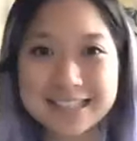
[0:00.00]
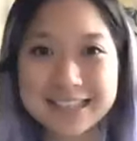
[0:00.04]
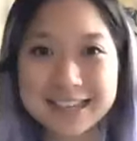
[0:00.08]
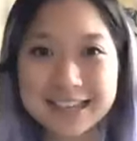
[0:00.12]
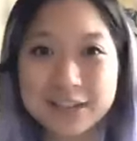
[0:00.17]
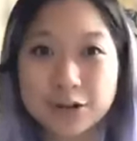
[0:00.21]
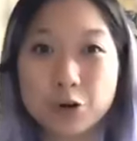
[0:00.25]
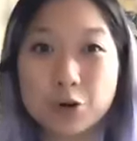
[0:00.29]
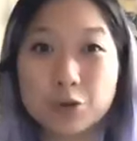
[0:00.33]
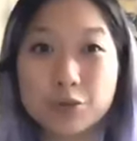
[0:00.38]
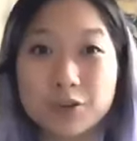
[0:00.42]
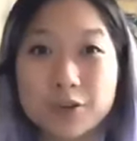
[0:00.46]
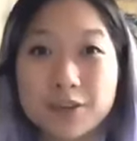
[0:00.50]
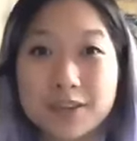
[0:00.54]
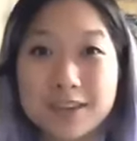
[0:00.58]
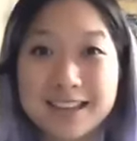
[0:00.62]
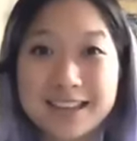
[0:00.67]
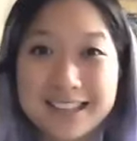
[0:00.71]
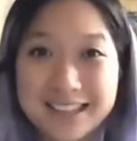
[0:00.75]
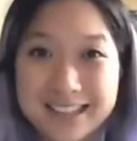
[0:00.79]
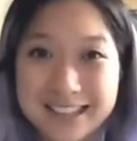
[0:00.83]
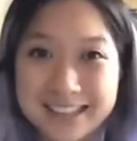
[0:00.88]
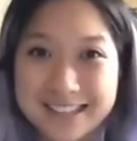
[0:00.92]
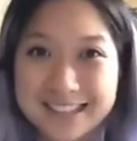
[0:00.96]
and
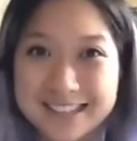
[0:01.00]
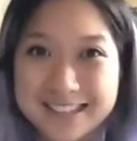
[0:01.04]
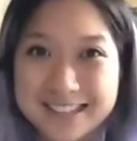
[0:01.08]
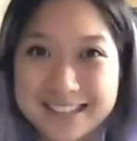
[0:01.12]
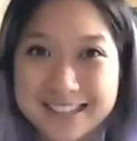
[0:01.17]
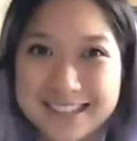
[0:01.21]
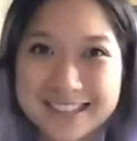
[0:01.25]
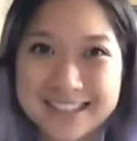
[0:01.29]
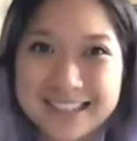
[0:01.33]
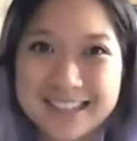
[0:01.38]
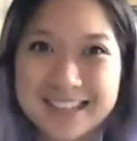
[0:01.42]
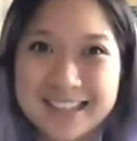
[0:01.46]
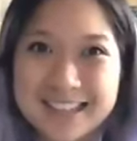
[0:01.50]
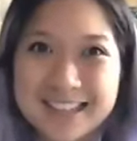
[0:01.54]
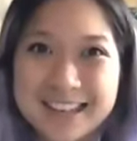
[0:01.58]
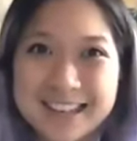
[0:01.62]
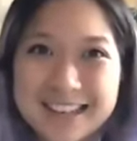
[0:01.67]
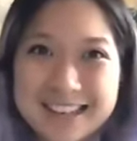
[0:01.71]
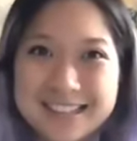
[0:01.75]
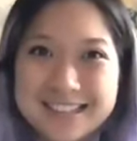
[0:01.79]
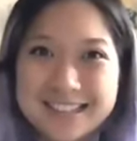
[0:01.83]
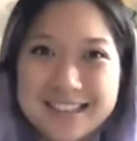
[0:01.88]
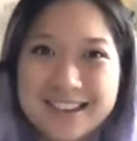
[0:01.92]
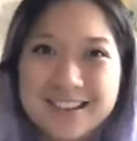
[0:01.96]
overthinking is.
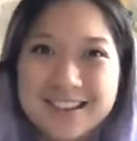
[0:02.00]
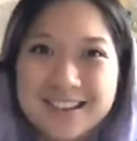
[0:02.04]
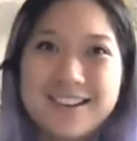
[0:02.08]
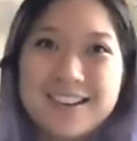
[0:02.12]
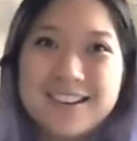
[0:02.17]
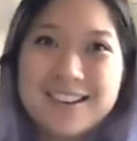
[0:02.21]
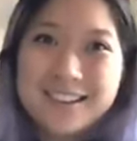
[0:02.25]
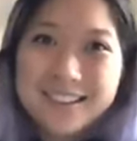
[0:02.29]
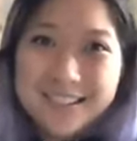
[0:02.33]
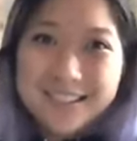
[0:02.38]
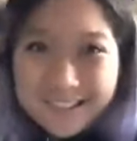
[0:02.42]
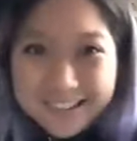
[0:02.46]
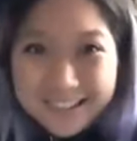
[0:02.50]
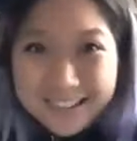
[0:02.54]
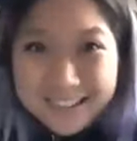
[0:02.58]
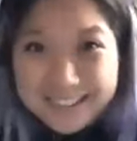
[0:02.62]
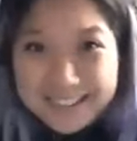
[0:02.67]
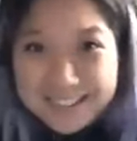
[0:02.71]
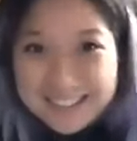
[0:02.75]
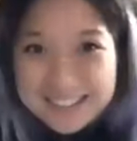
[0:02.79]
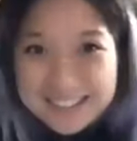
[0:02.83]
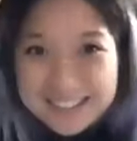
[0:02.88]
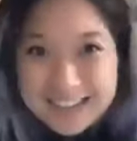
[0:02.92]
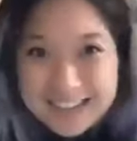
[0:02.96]
It's all yeah. the
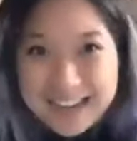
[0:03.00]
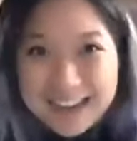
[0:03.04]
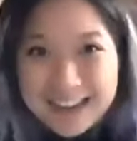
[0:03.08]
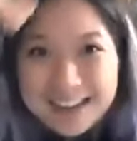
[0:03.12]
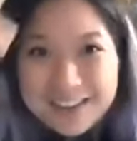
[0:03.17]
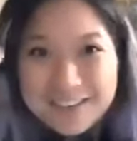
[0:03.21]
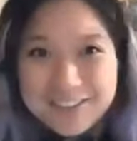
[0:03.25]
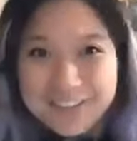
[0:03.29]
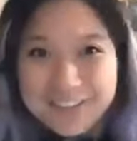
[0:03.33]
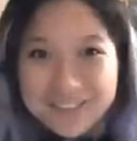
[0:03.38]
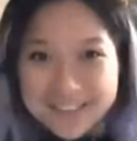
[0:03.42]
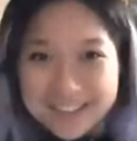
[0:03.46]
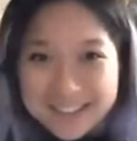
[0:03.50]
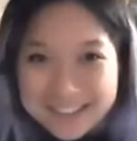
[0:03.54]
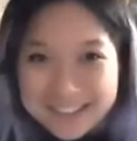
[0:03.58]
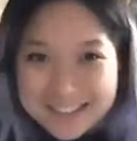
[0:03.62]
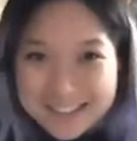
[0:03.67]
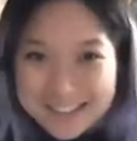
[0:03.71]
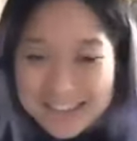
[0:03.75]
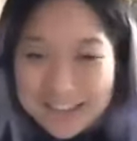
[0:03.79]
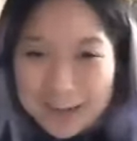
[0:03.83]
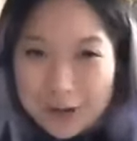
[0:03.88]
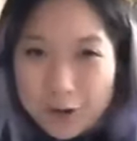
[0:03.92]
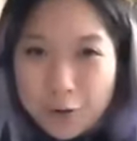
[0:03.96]
stuff
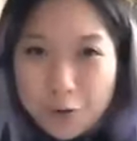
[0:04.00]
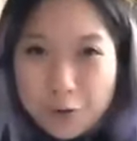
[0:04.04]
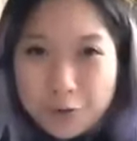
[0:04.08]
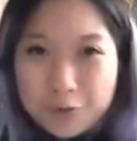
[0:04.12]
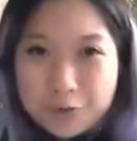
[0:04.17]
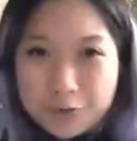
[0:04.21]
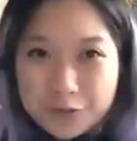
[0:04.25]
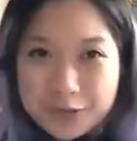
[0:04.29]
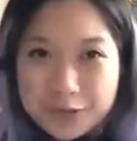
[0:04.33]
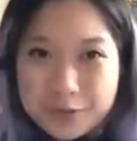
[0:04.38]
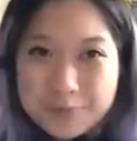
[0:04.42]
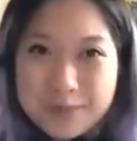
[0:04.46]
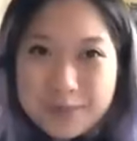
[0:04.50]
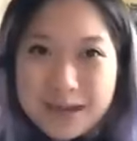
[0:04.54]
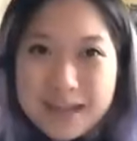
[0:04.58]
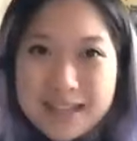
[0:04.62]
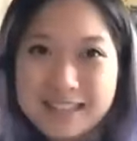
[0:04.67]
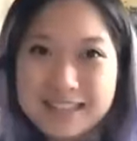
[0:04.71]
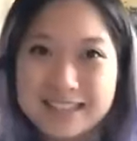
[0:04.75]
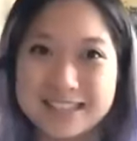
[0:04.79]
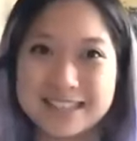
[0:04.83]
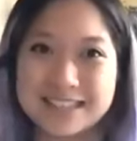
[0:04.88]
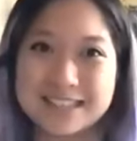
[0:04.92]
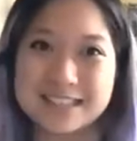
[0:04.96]
that's like over
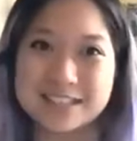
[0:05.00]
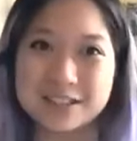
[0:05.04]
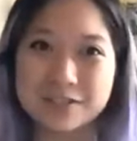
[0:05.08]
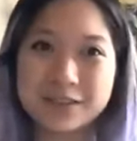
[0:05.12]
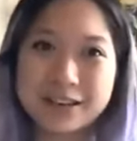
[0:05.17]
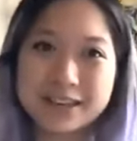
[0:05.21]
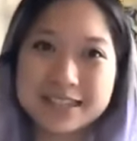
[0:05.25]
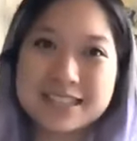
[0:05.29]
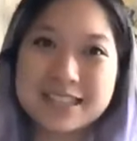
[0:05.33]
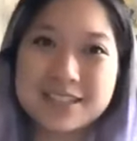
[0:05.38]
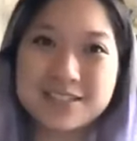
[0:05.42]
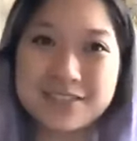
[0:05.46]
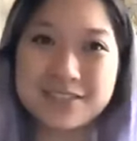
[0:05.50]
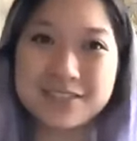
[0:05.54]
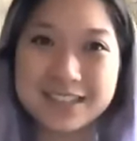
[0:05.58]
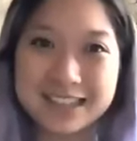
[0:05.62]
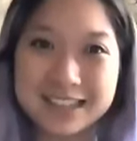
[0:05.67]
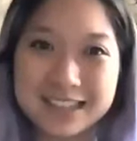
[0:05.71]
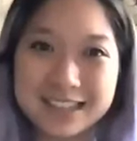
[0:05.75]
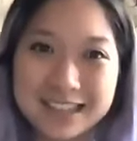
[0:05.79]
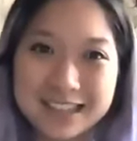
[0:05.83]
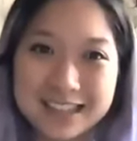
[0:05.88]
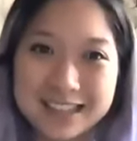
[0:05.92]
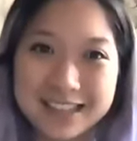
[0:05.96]
imbalance of
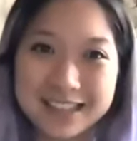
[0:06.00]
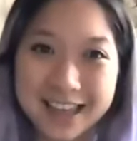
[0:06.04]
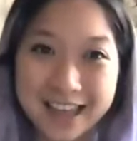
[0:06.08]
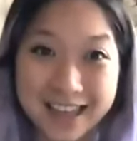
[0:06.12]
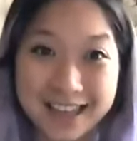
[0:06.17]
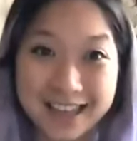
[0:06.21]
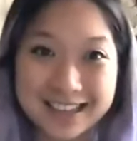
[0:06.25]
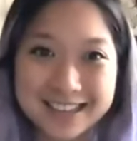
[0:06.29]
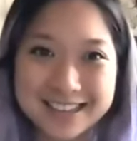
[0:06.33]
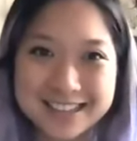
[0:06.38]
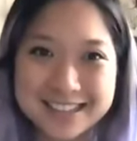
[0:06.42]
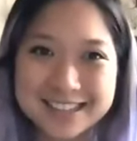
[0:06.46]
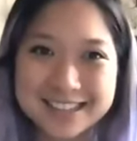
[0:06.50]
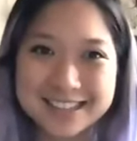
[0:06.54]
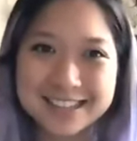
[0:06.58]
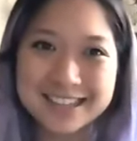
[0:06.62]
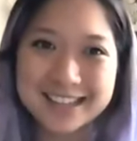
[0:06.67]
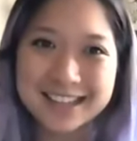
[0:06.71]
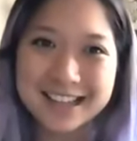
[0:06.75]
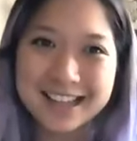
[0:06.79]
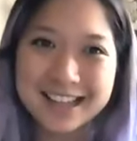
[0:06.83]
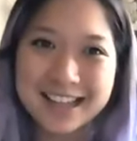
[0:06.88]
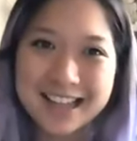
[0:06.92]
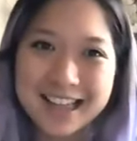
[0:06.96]
activity in the head.
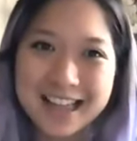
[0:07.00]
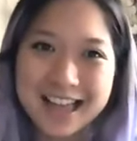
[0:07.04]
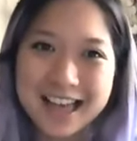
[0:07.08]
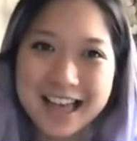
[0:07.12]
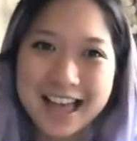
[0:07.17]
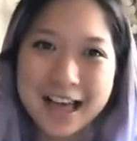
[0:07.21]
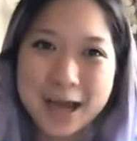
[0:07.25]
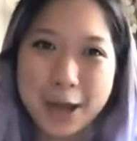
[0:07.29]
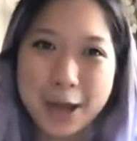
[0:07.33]
Yeah, I, am